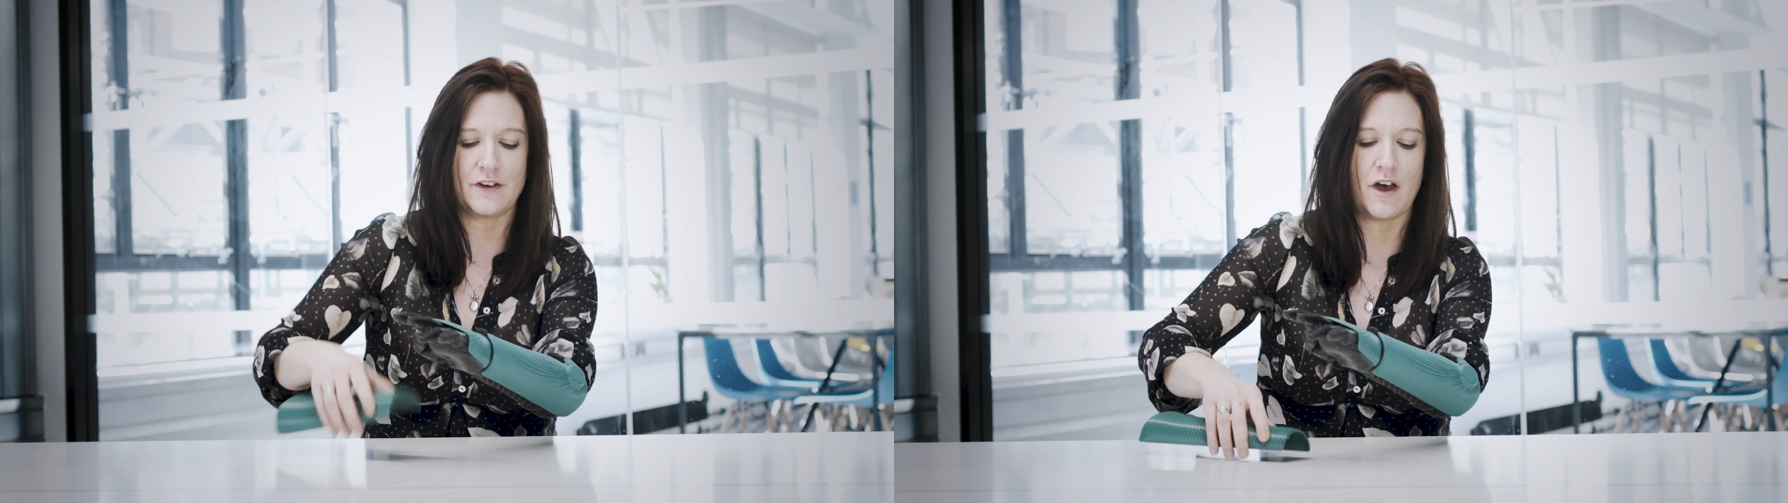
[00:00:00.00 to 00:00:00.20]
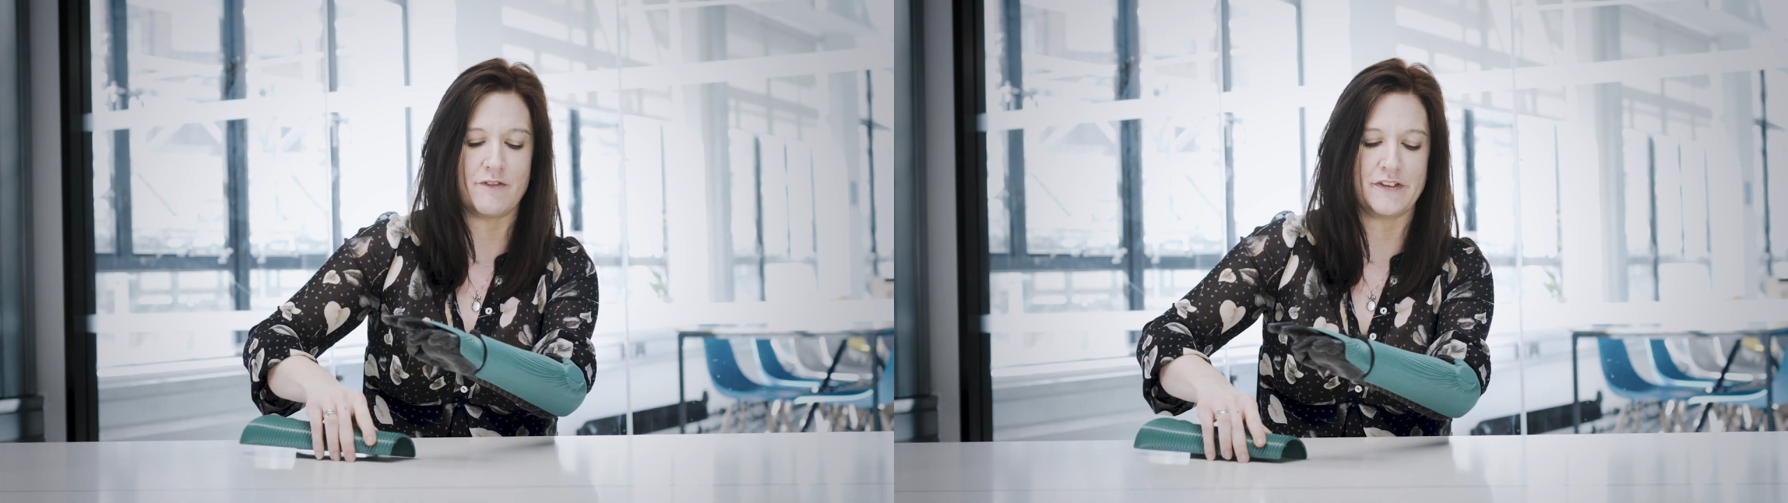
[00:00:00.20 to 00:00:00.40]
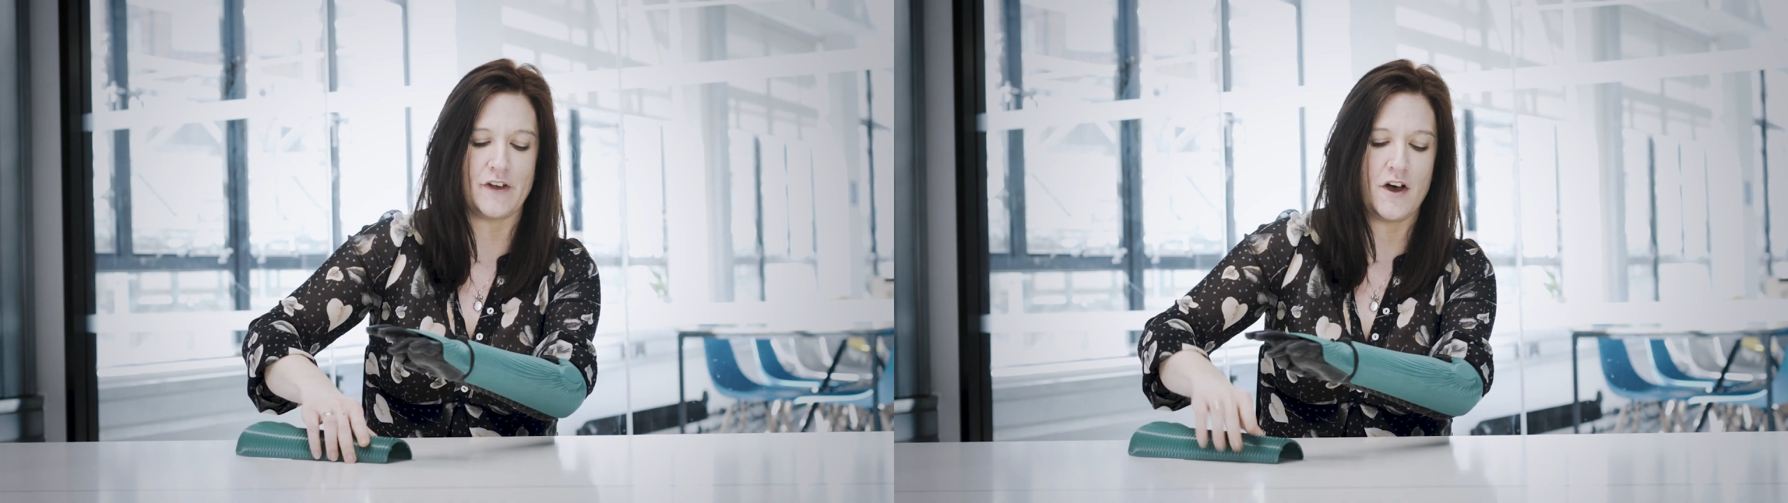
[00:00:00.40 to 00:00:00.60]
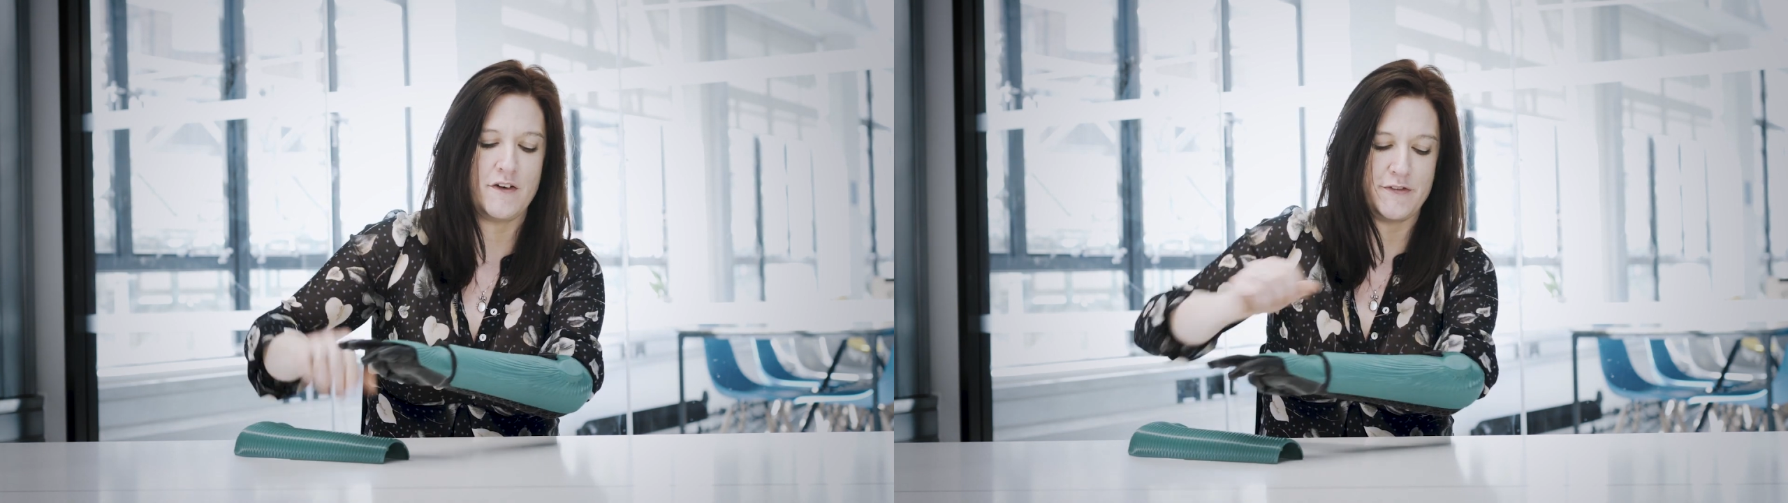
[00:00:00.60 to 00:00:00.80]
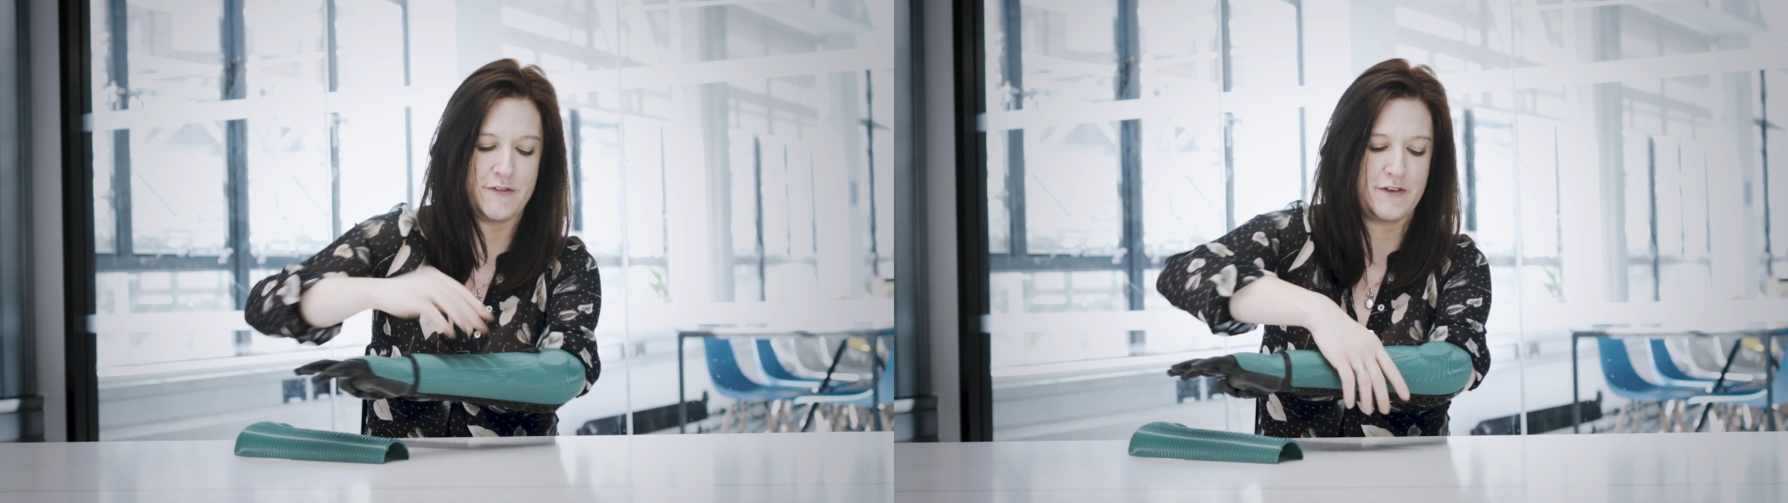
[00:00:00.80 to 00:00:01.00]
the covers
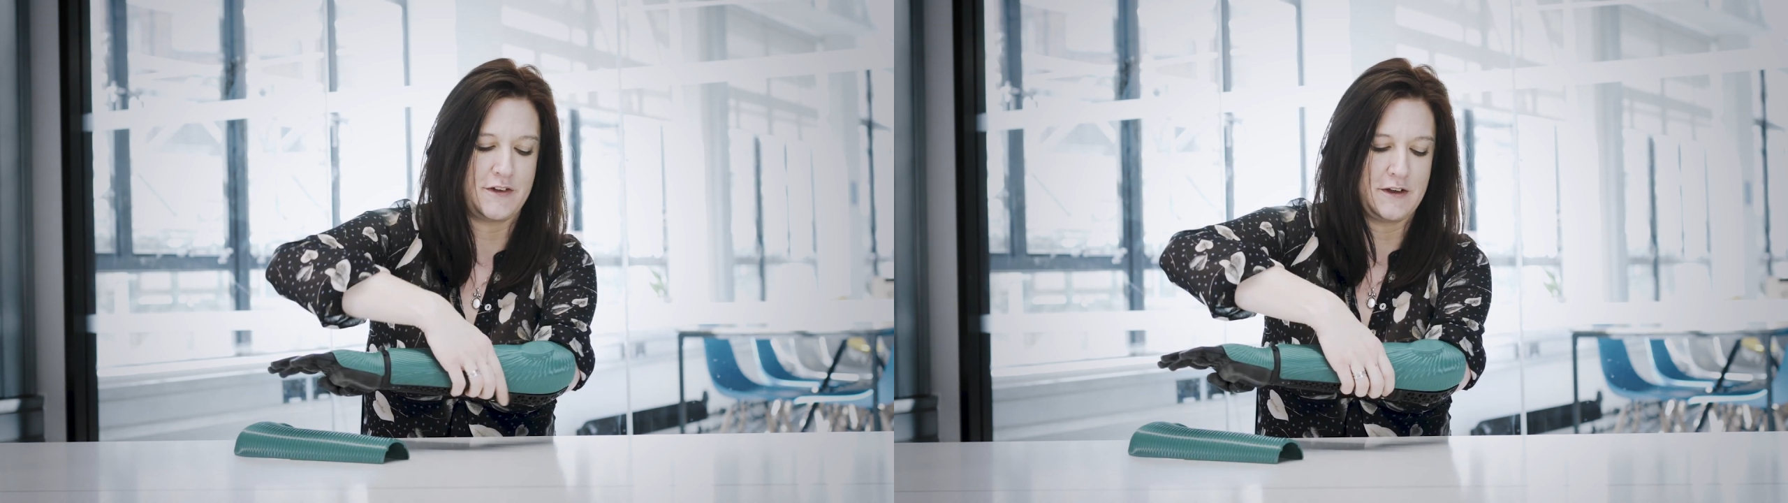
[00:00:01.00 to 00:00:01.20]
off,